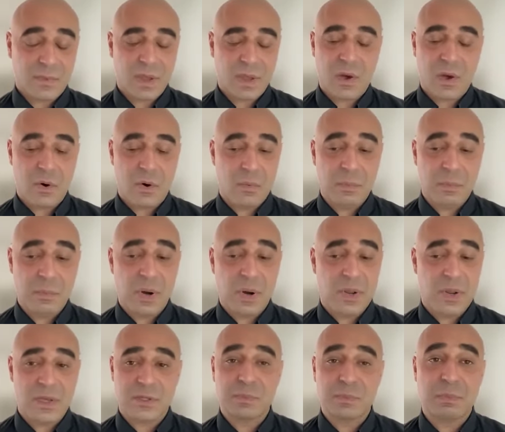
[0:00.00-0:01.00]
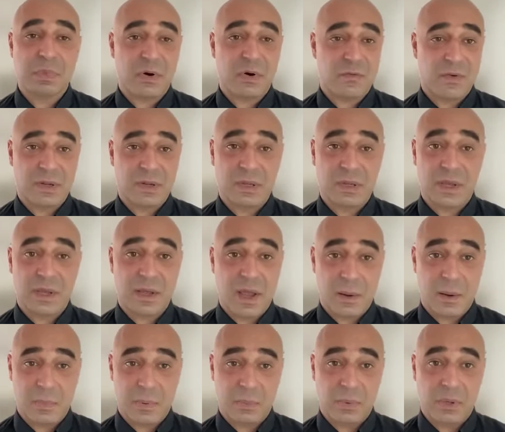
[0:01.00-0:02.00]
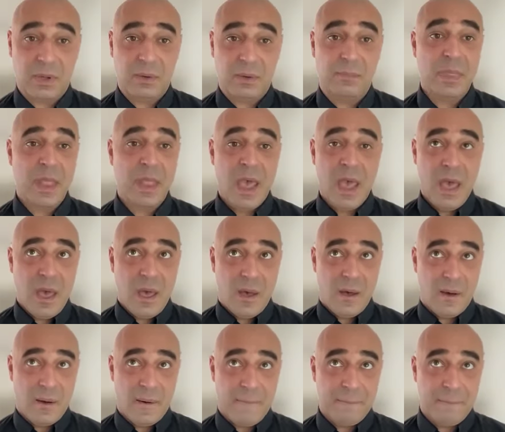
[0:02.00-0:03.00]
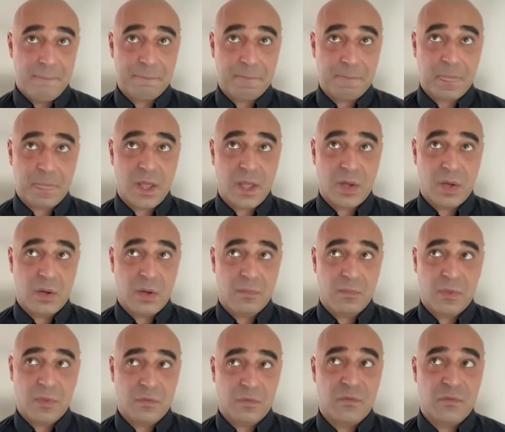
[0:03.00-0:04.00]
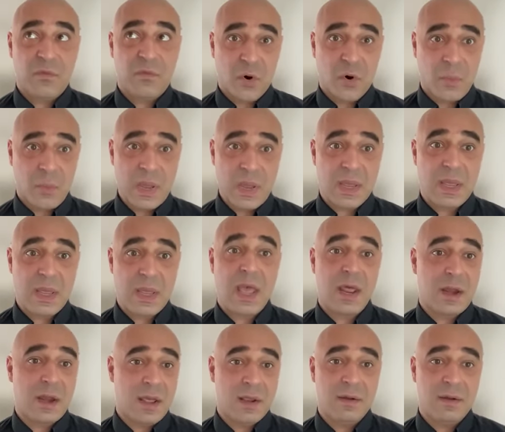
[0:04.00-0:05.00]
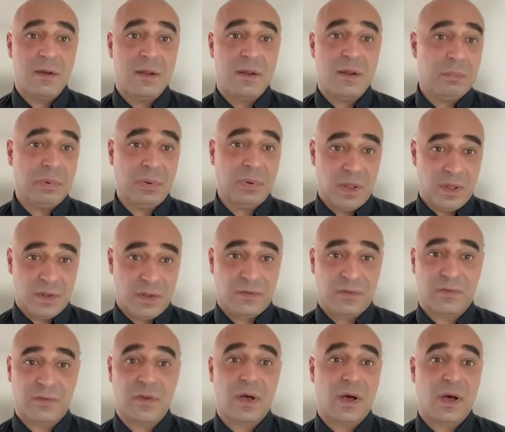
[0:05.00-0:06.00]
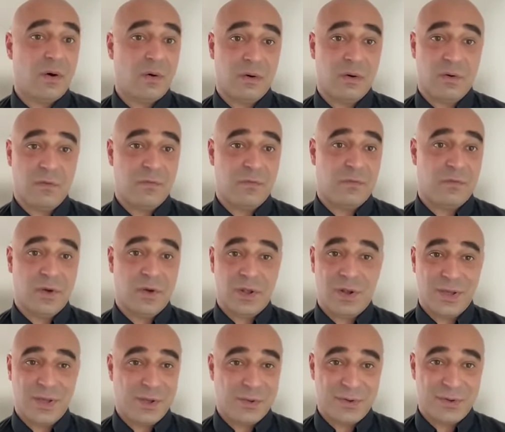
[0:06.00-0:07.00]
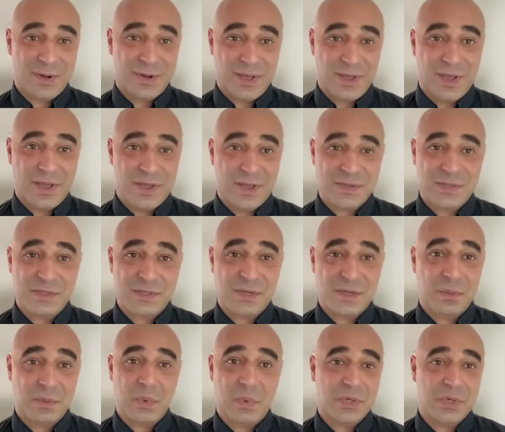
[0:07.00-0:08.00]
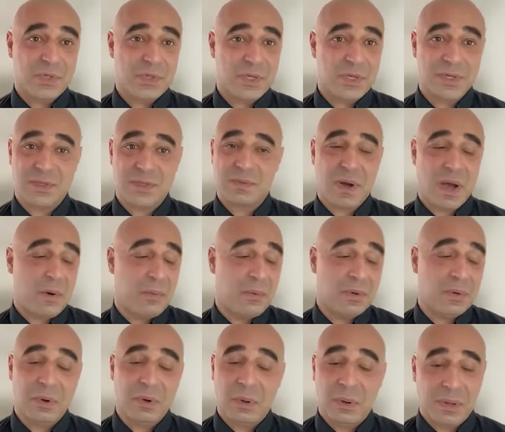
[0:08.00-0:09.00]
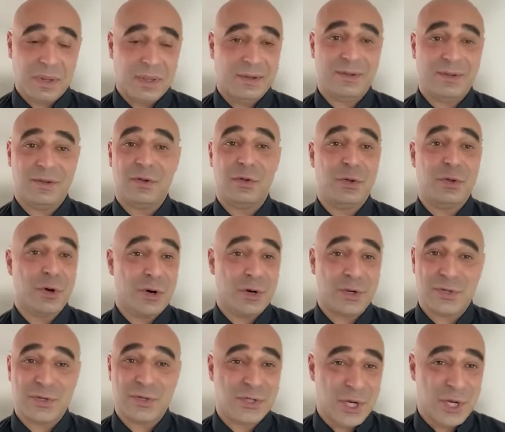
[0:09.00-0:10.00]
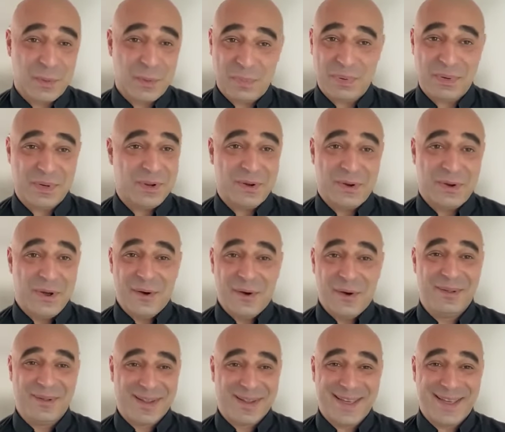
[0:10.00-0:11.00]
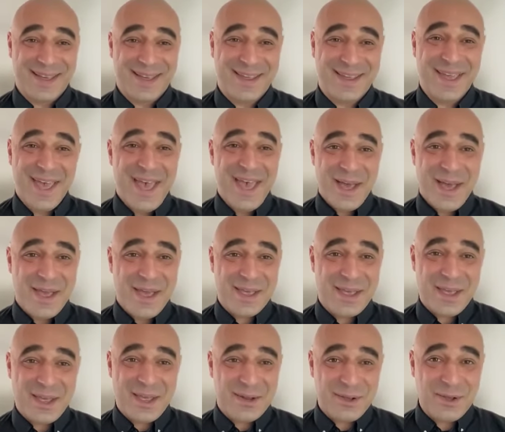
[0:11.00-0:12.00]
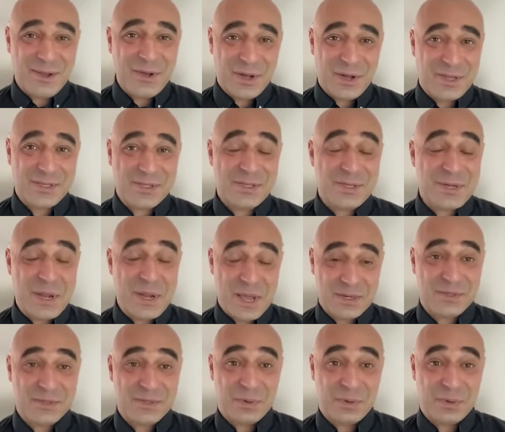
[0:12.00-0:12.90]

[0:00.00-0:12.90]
Our body is perfectly capable of forming NAD plus out of nicotinic acid, which is, I would call it dirt cheap, like it costs next to